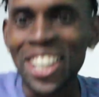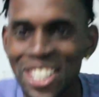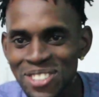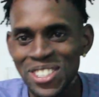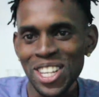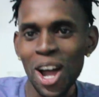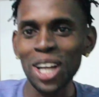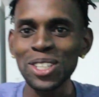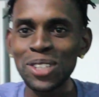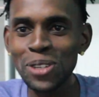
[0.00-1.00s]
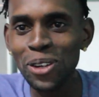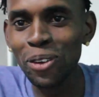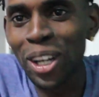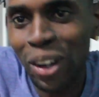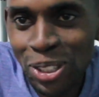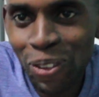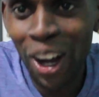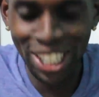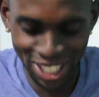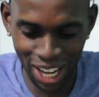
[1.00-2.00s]
So we start speak really good
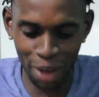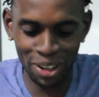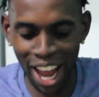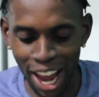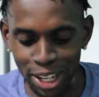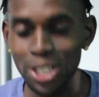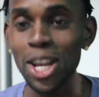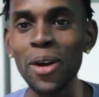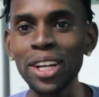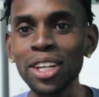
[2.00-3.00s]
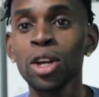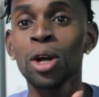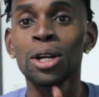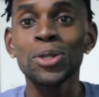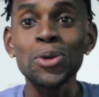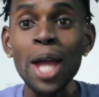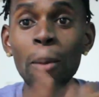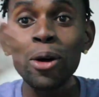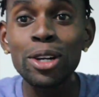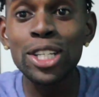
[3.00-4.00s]
twangish like the Guyanese already. Today
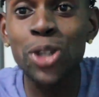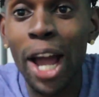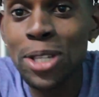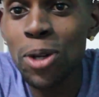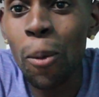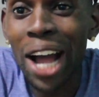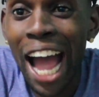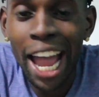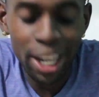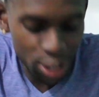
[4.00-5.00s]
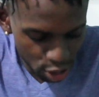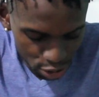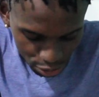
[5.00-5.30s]
I'm going to try some Guyanese